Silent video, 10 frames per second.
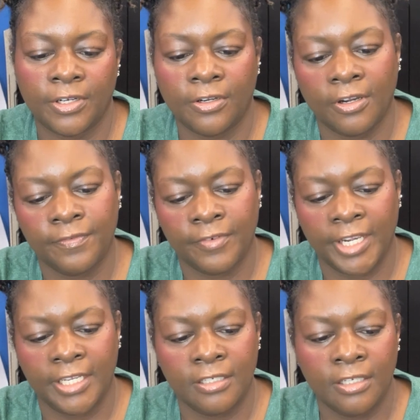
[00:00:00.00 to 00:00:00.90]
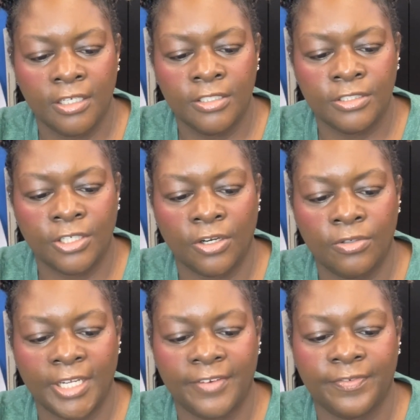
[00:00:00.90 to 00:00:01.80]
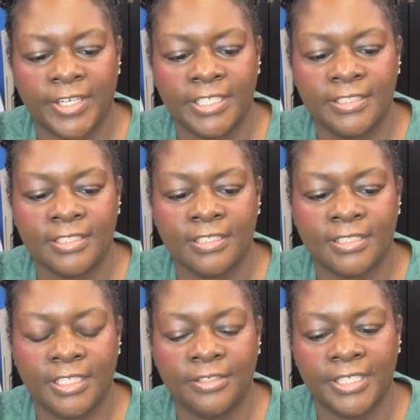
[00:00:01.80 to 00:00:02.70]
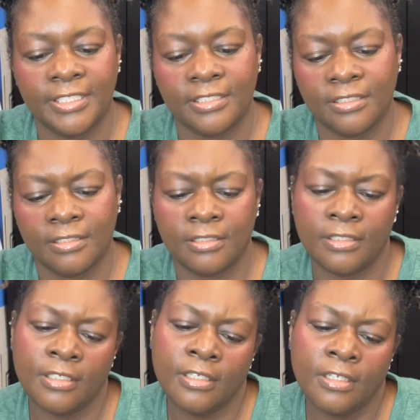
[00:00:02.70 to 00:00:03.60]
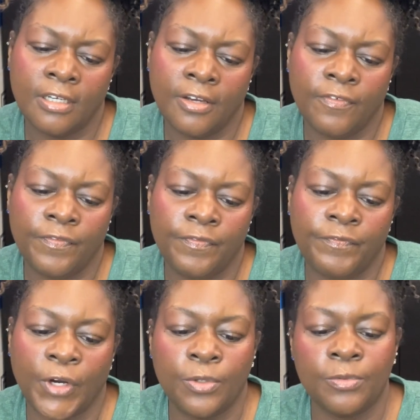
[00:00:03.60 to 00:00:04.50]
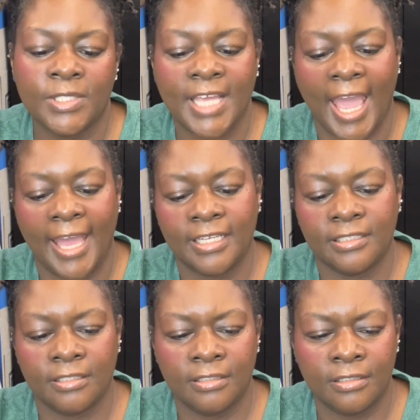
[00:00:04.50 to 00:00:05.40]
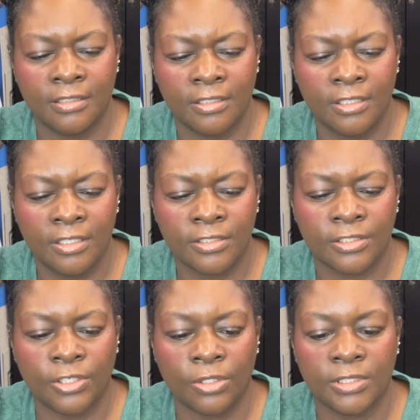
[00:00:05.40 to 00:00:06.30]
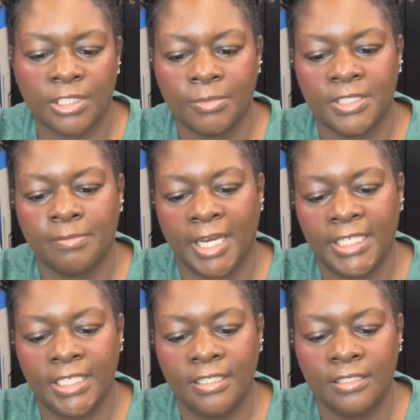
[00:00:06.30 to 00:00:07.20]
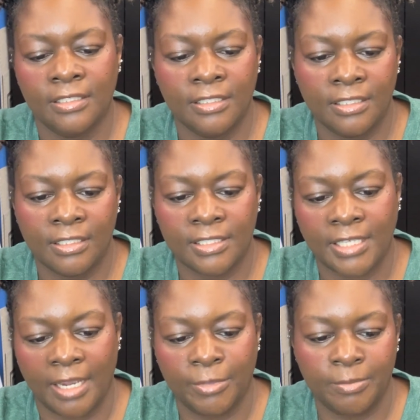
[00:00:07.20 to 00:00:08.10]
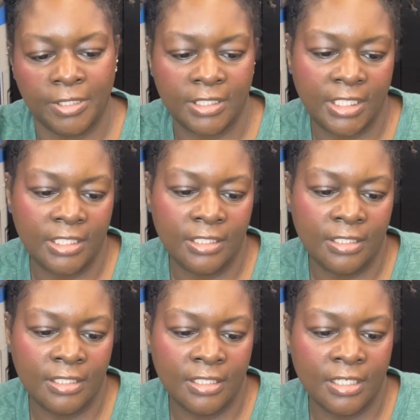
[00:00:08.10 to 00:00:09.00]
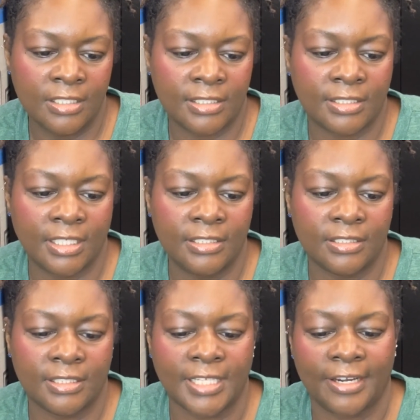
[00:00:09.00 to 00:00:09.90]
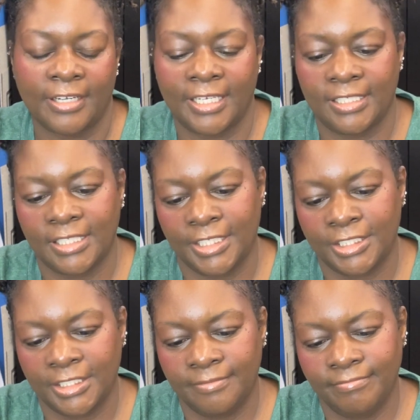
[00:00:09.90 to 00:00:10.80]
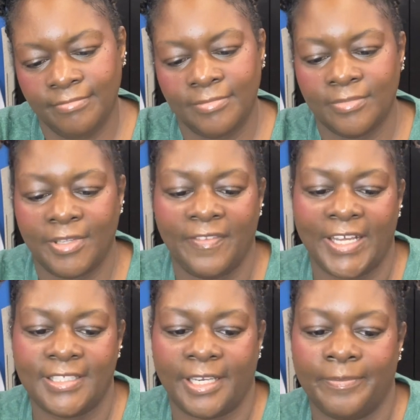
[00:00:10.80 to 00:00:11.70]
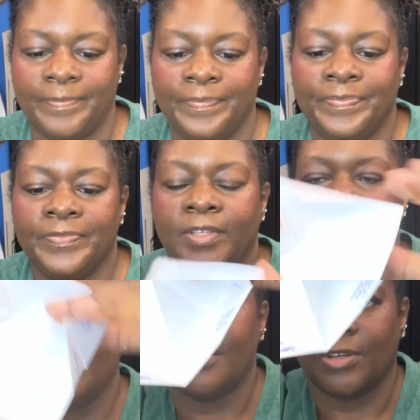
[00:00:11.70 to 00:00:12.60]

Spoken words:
or girlfriend, told a friend's secret, phone was hacked, stole someone's money, cyberbullied, sent to Saturday detention, and that's it. And